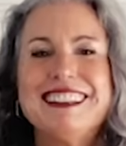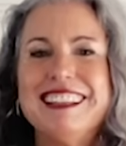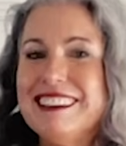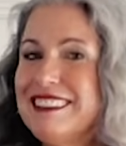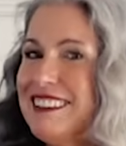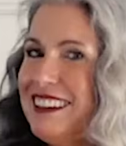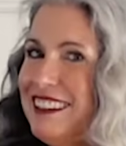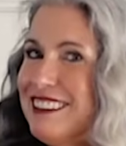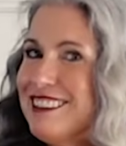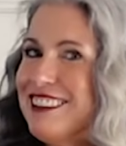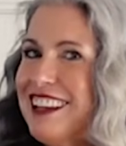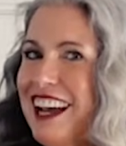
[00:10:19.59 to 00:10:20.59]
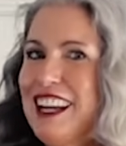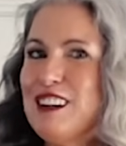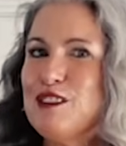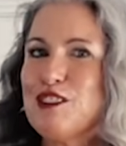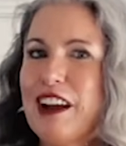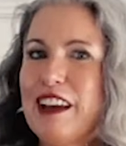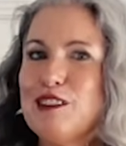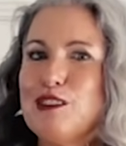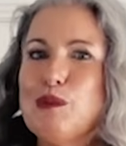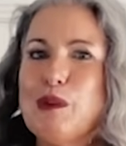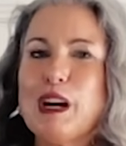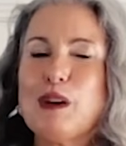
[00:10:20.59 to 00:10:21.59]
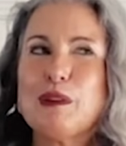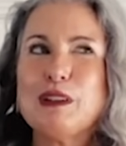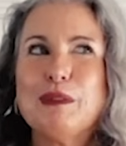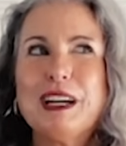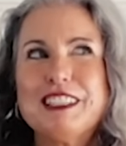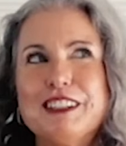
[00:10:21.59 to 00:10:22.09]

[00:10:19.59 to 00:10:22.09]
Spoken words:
This is the kind of dress you wear when you want